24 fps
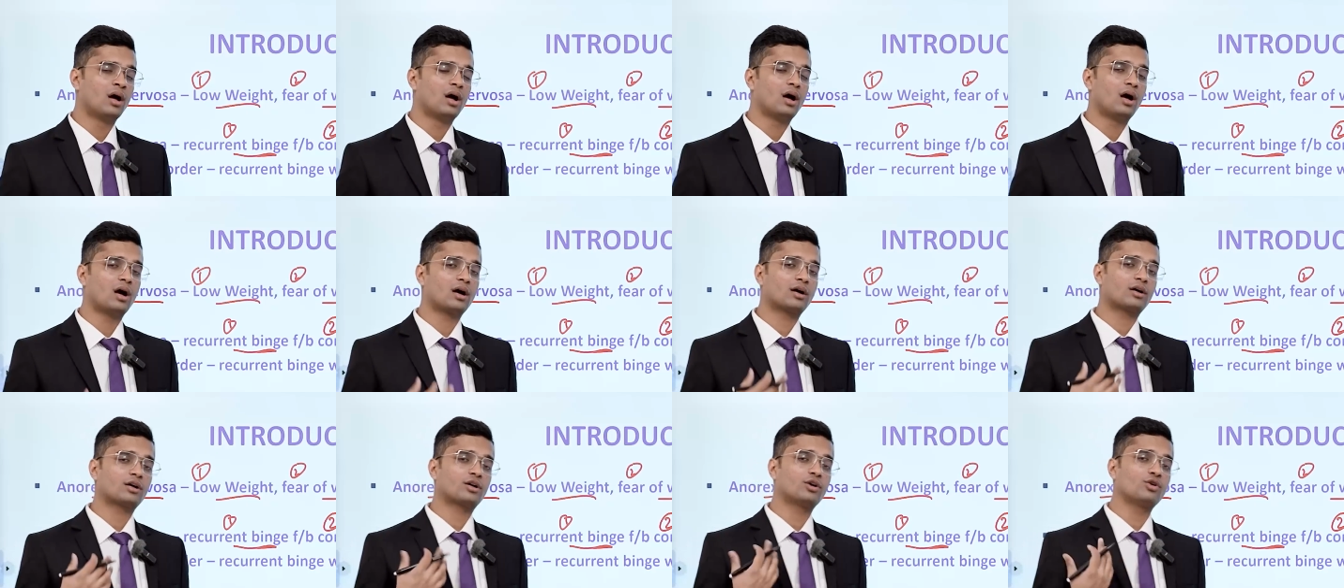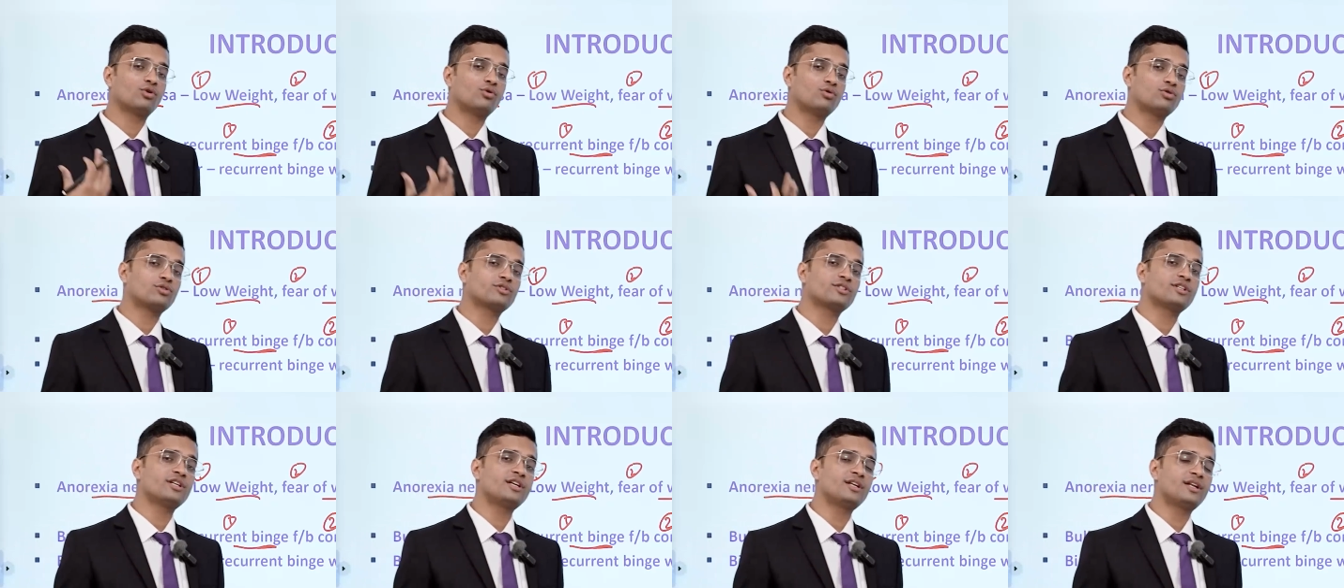A
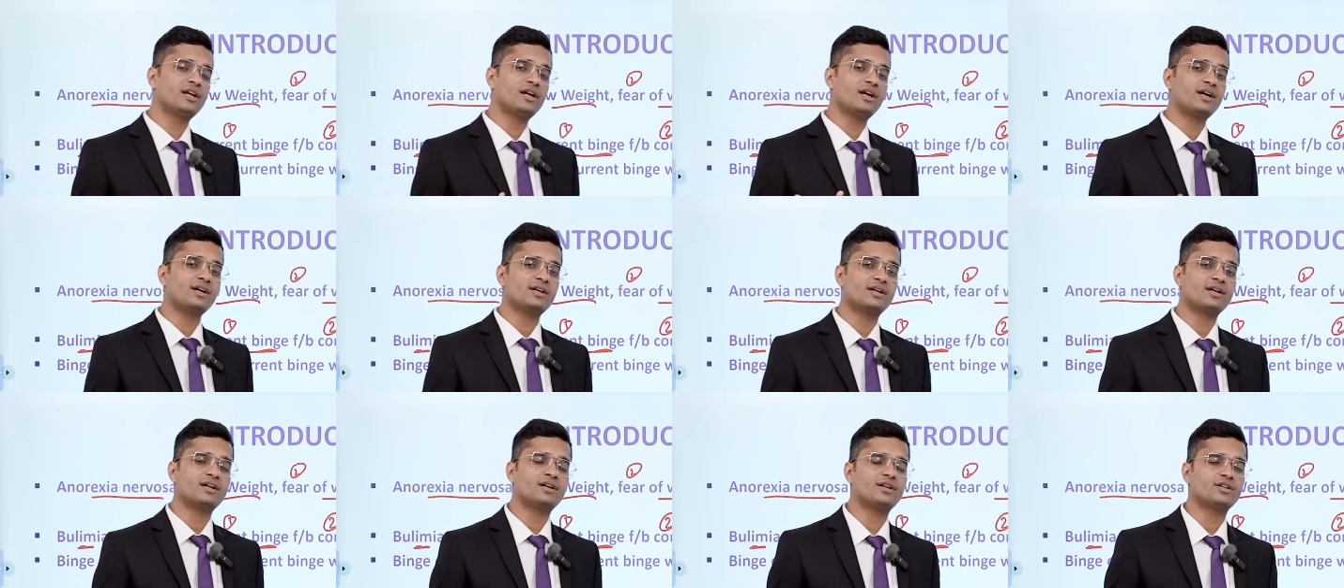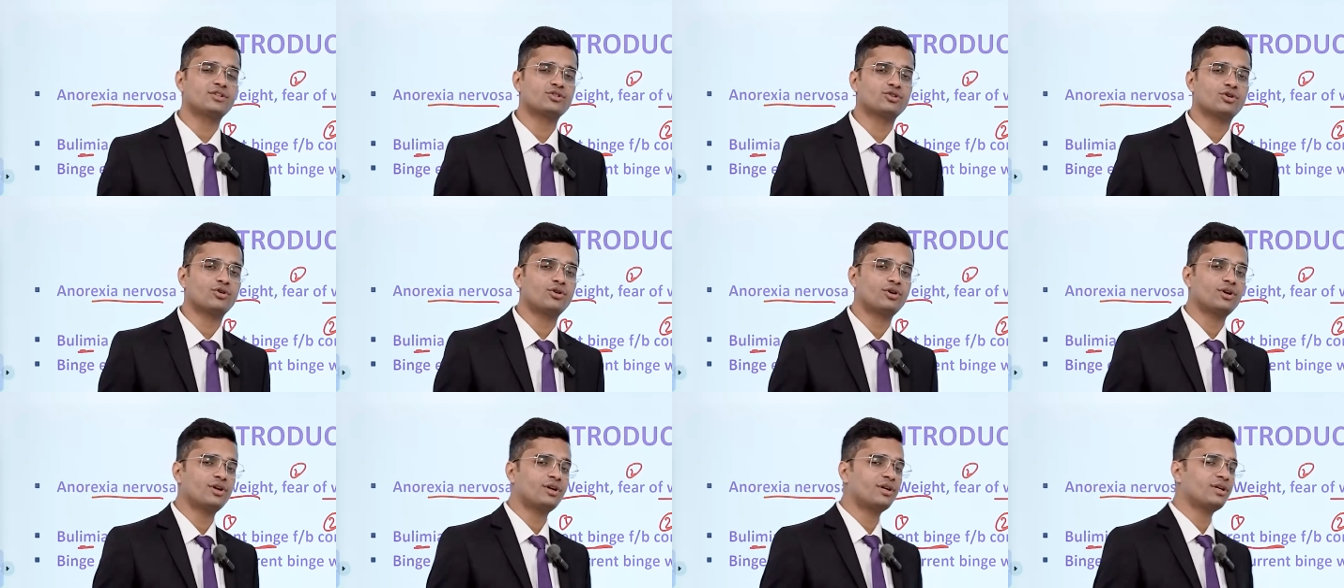closely related
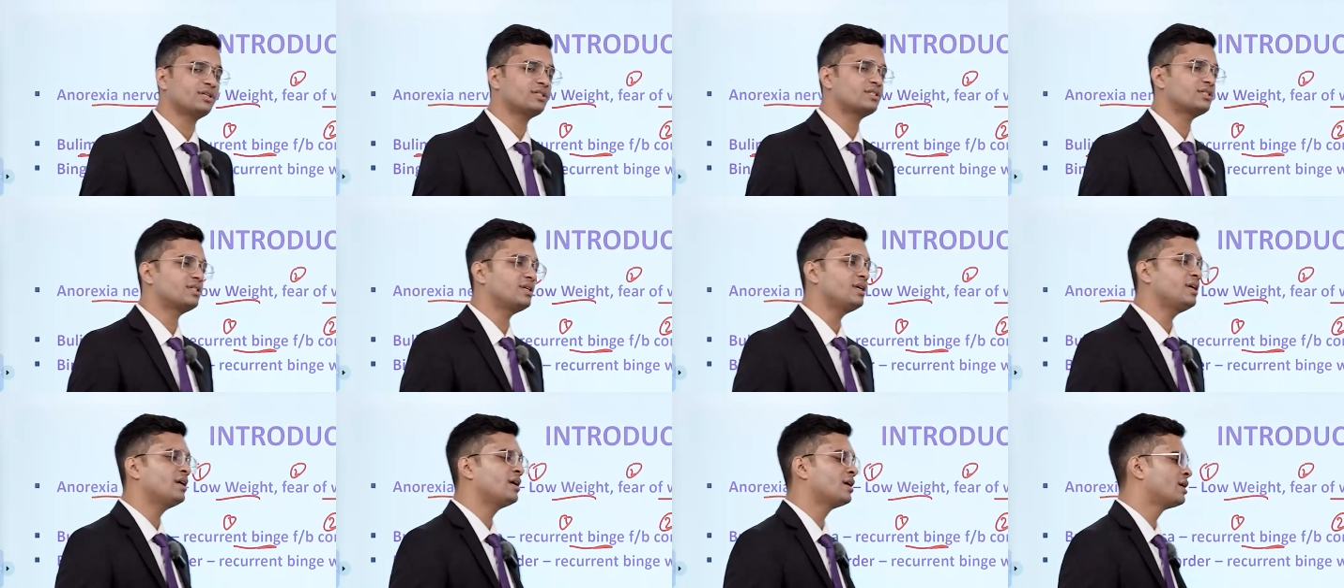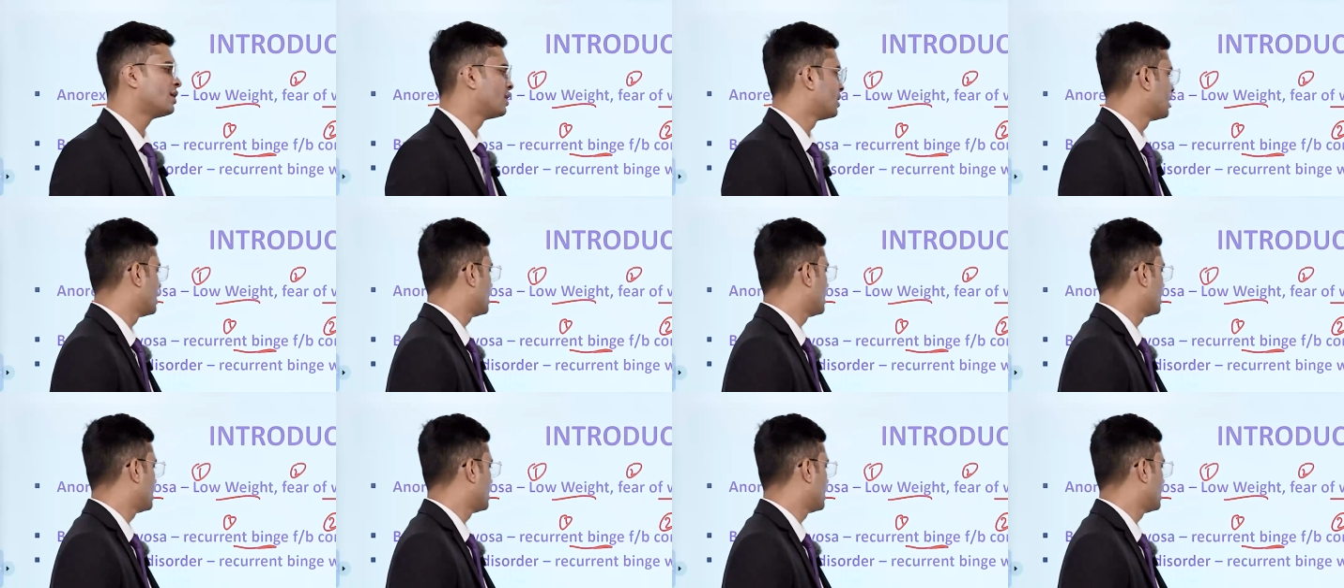disorder is the